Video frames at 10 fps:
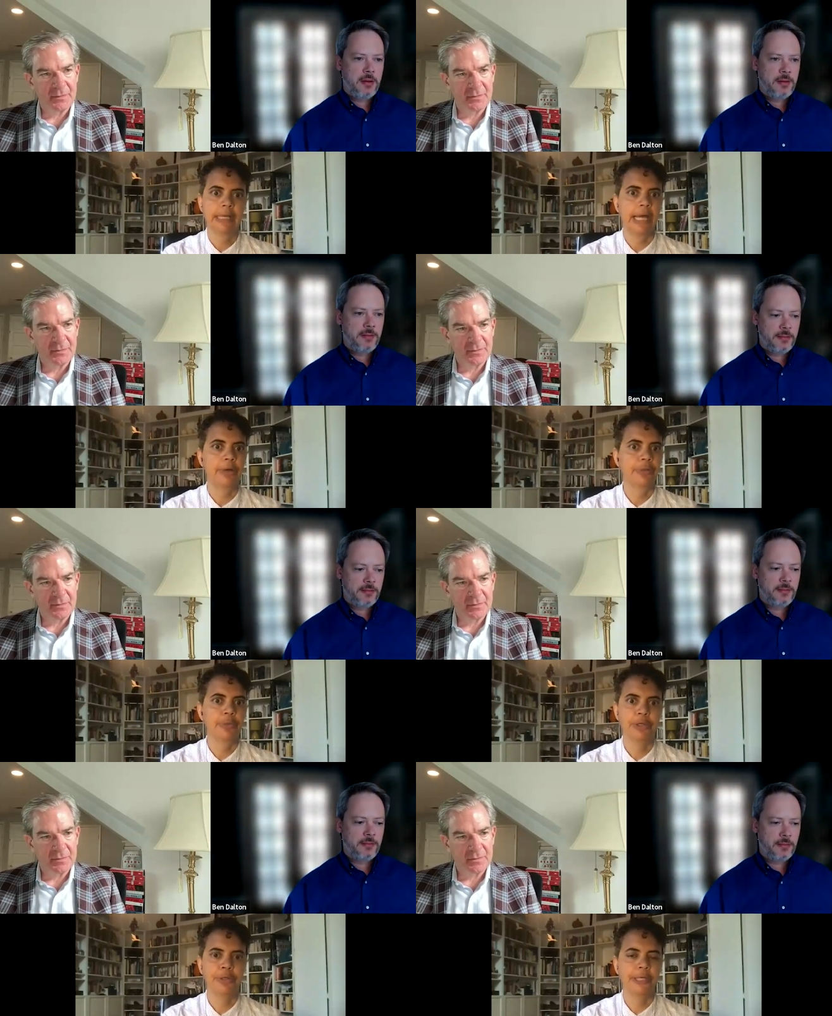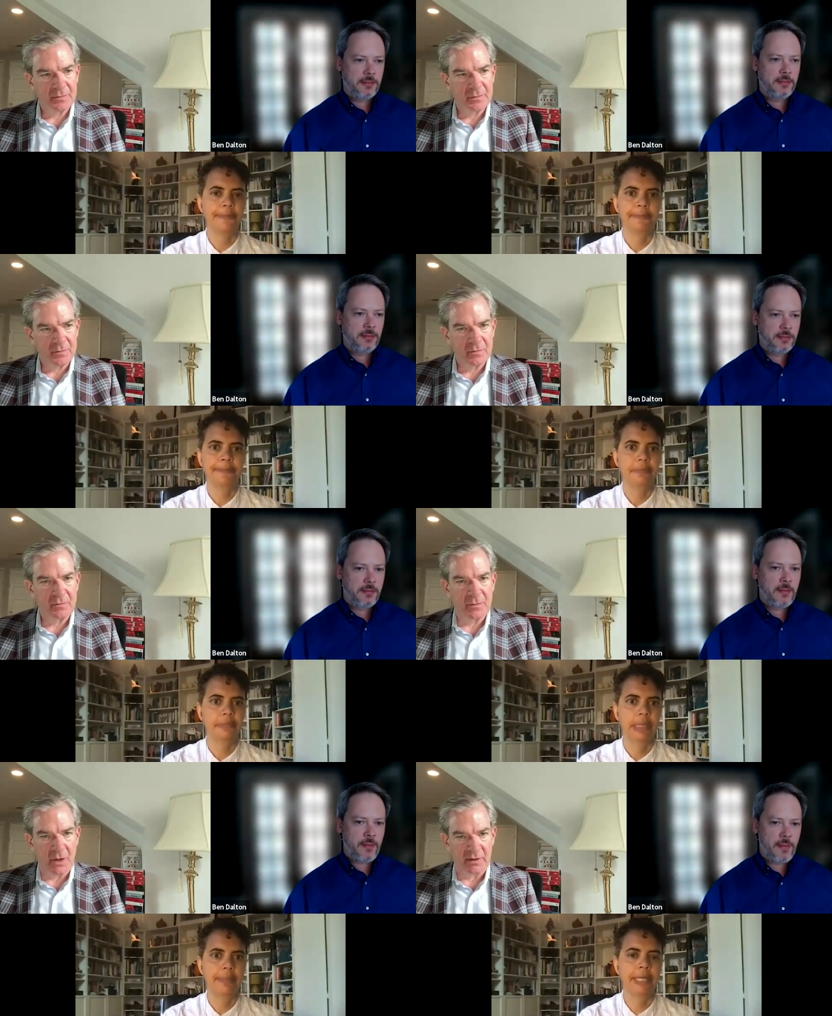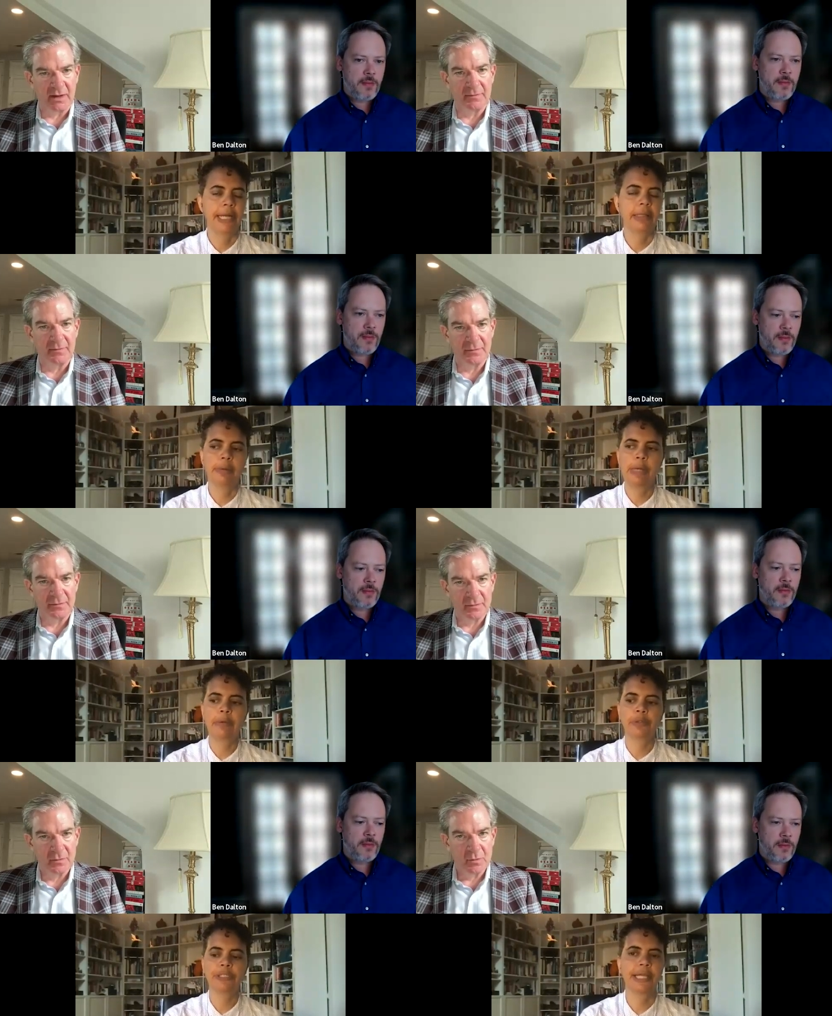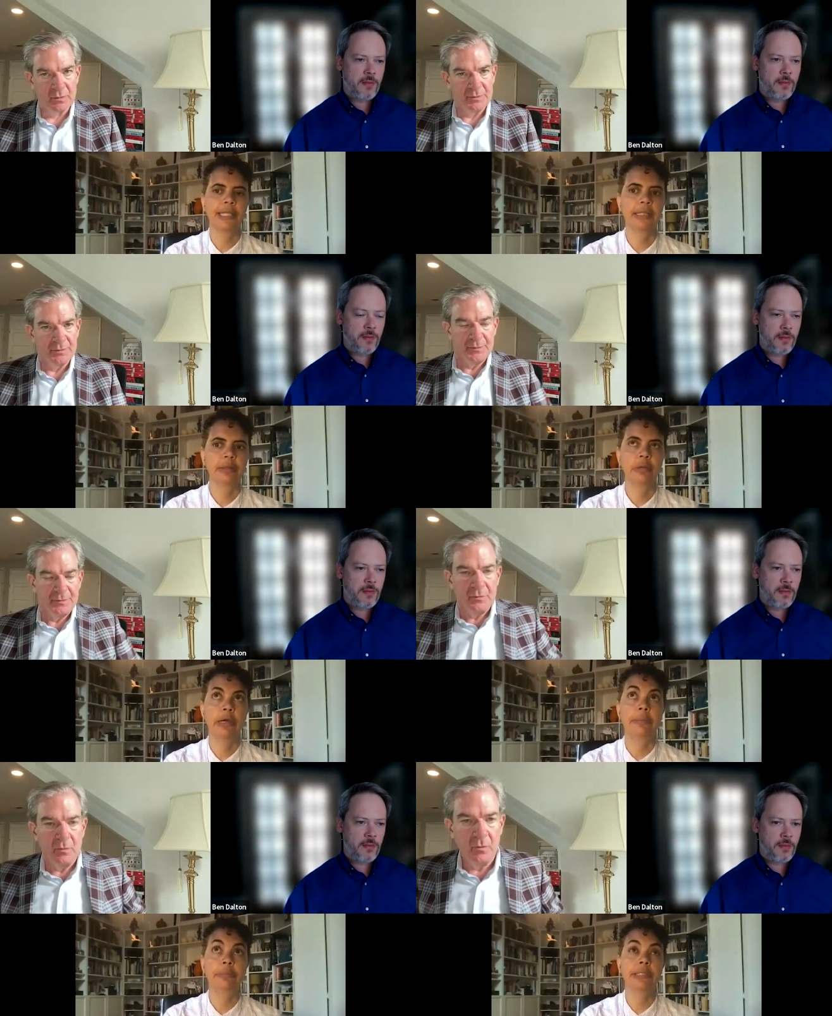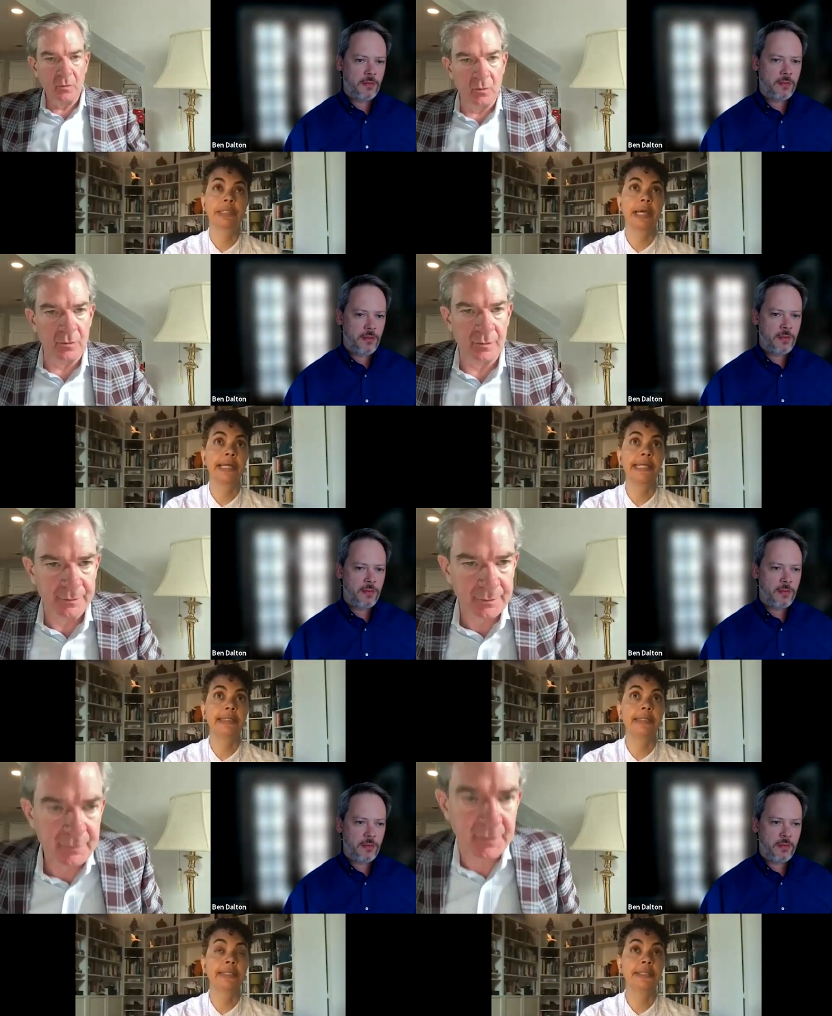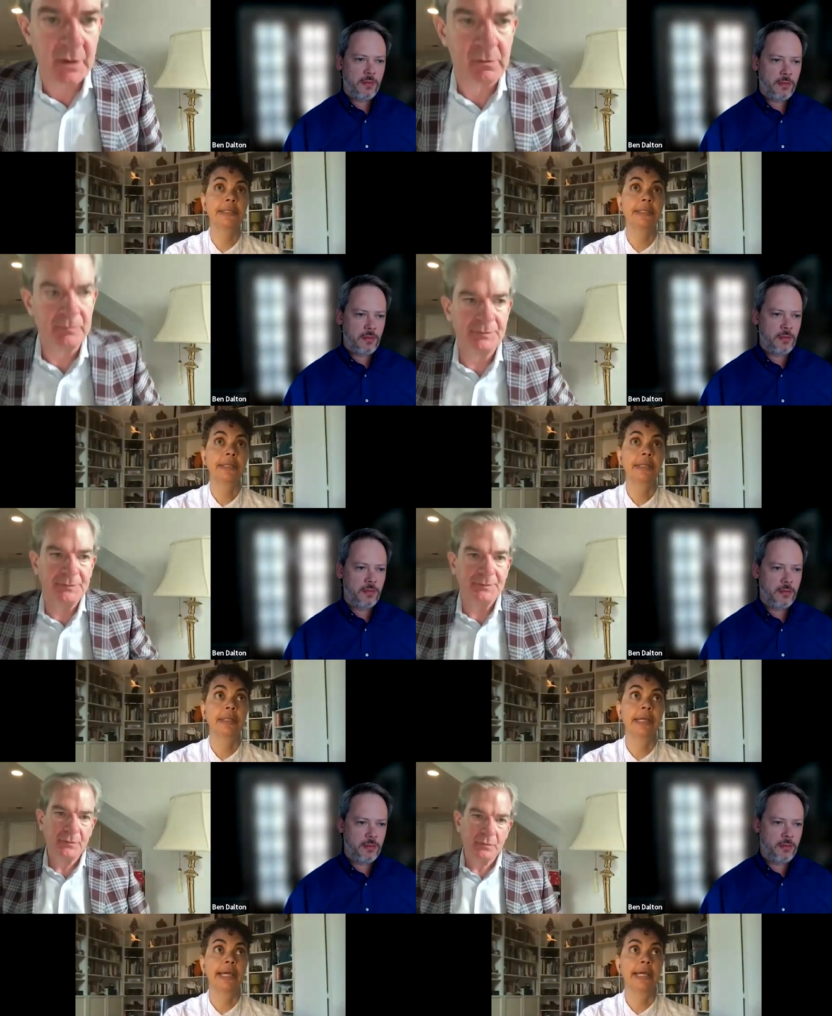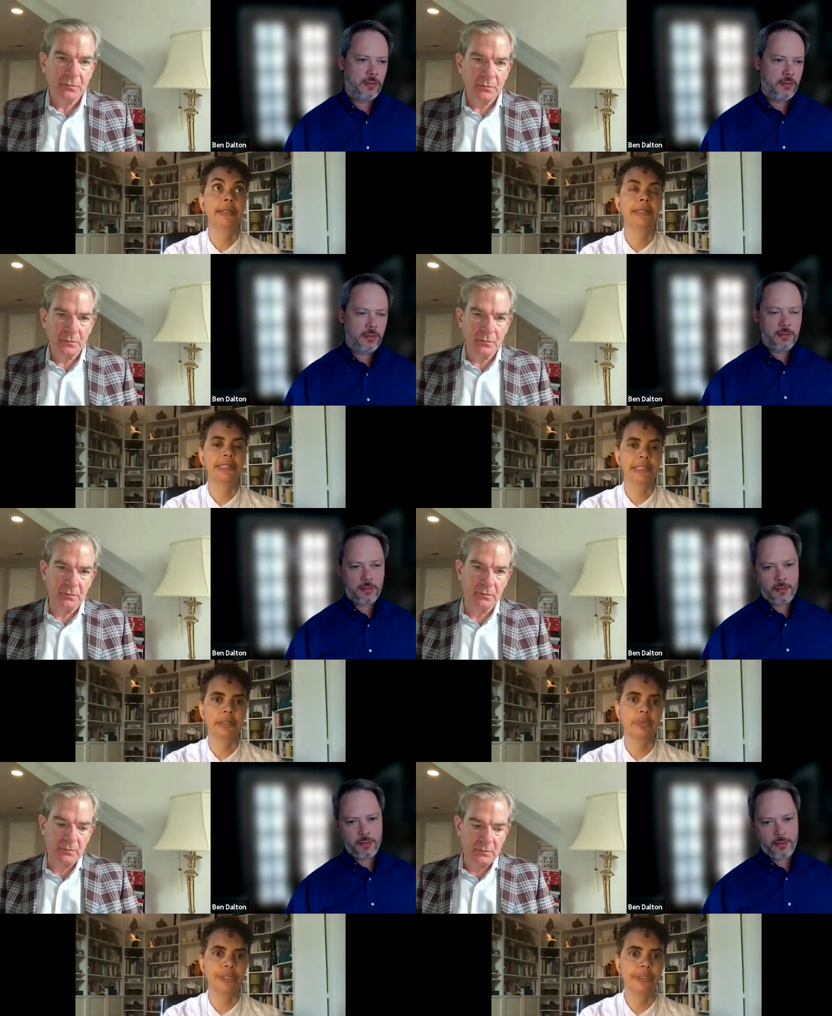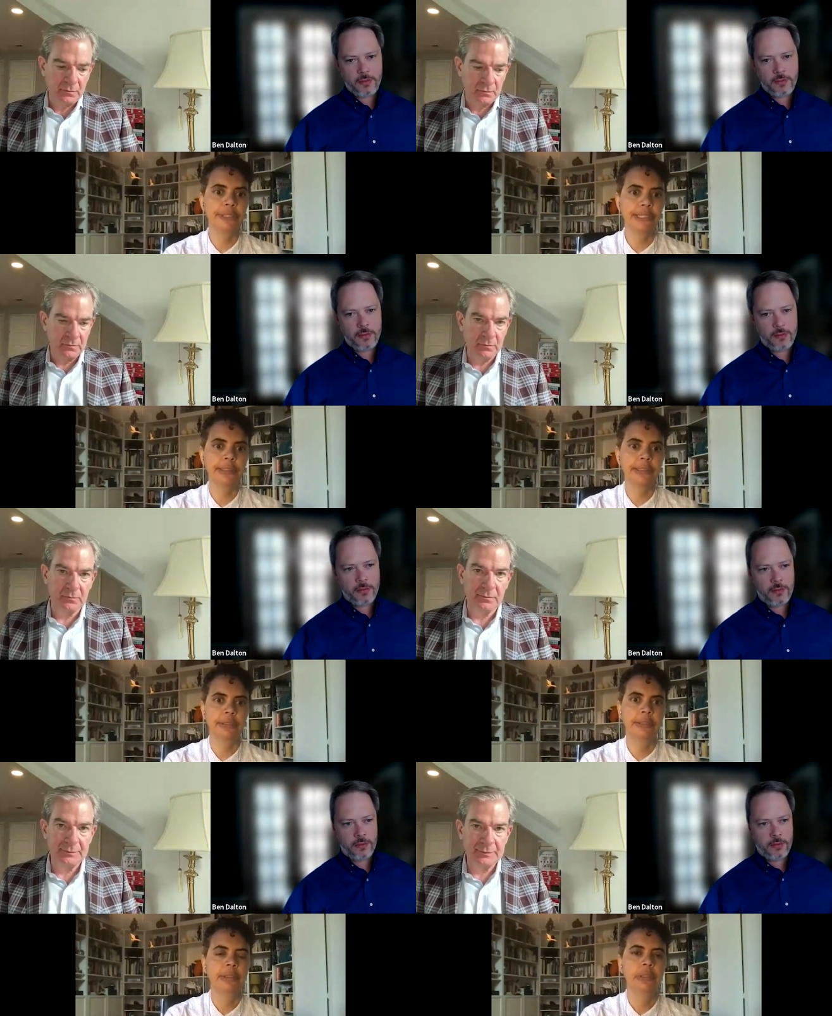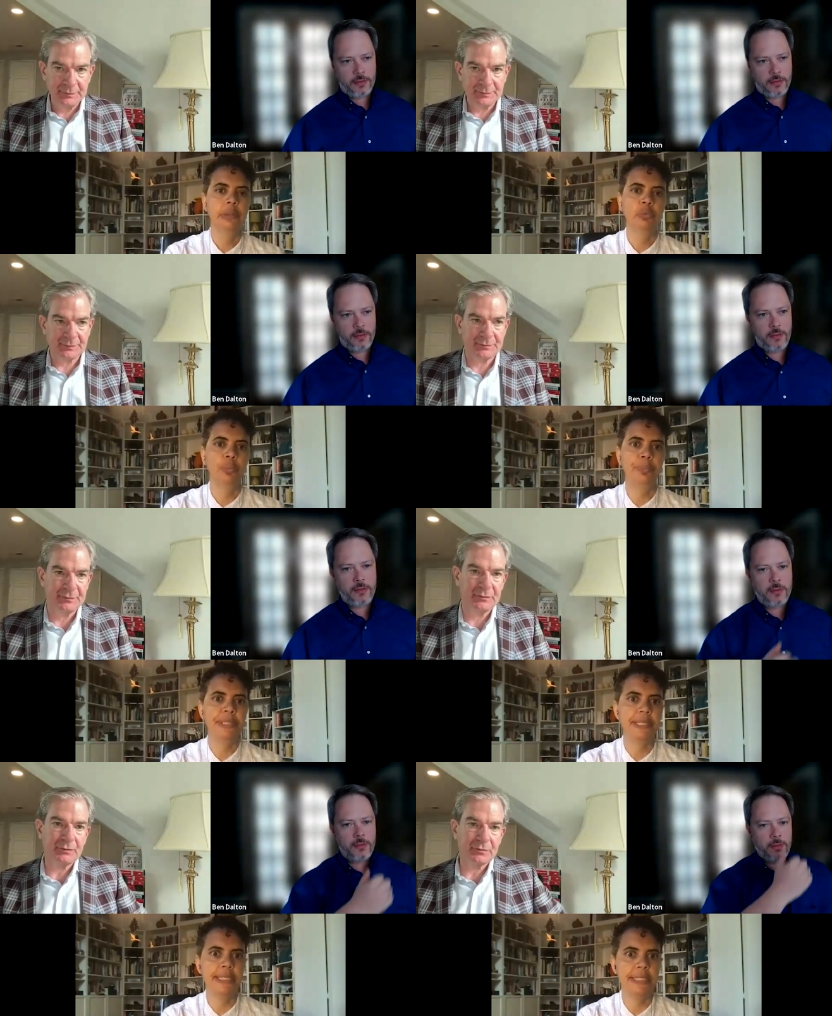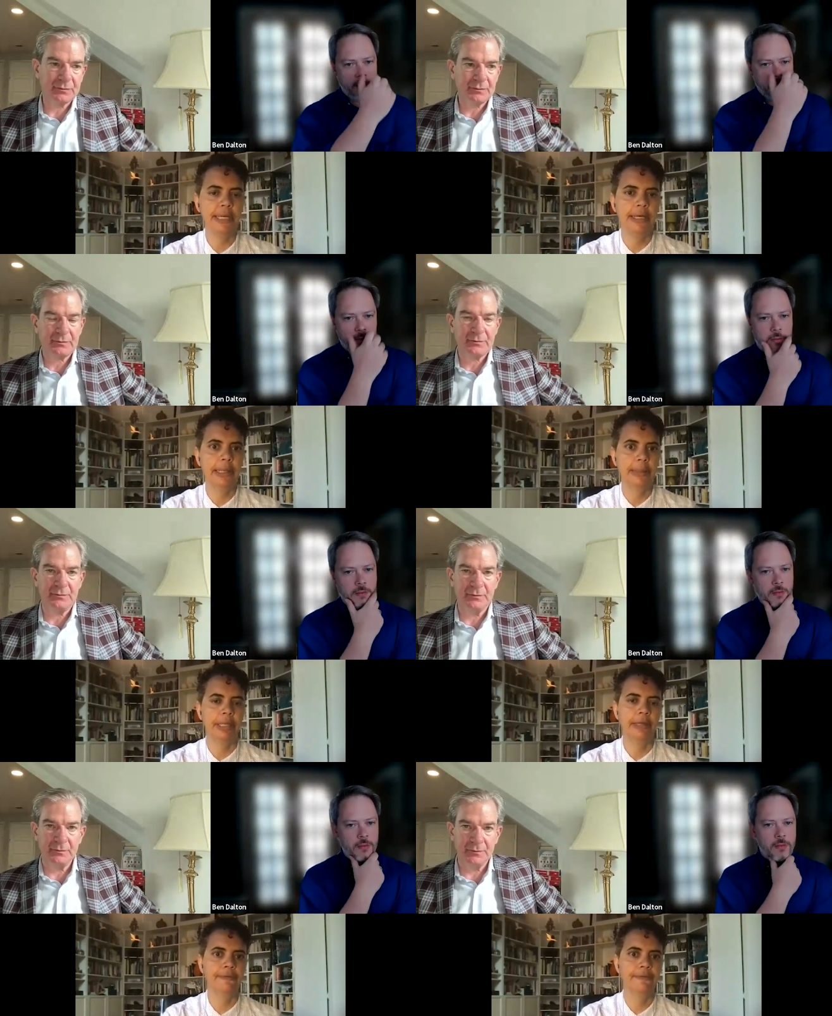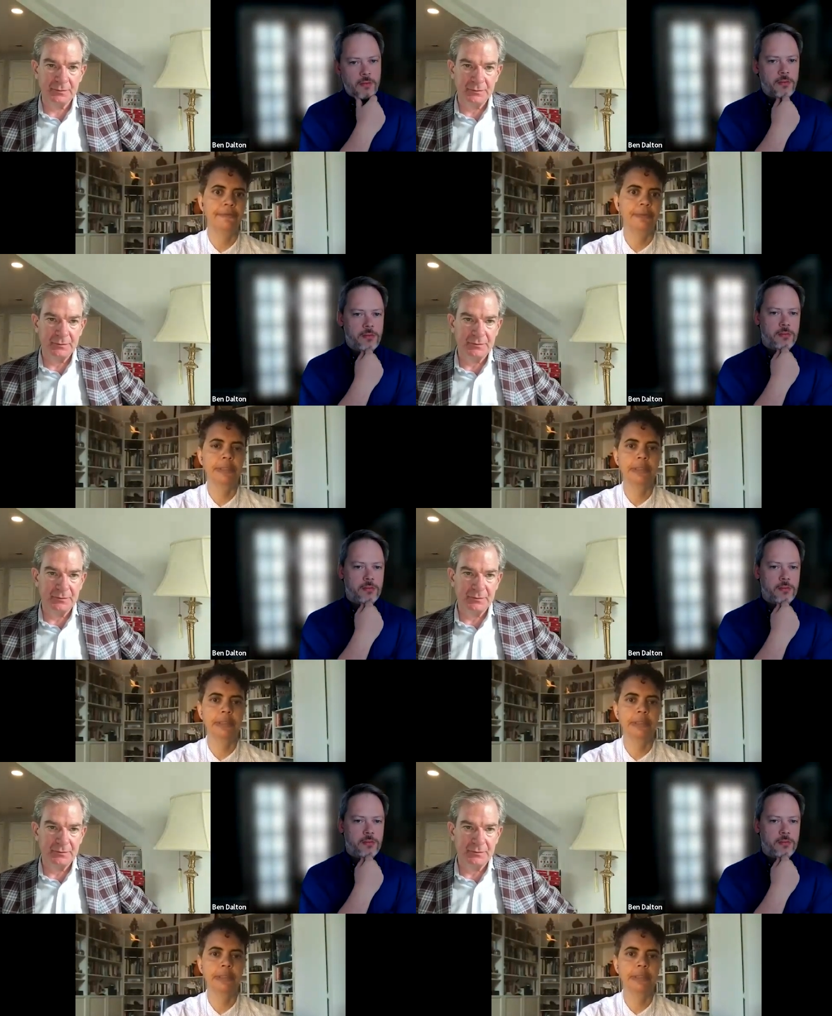Speaker 1: I don't think we know yet. I mean, I I, will say that um, the signs that this is the real deal will be um, if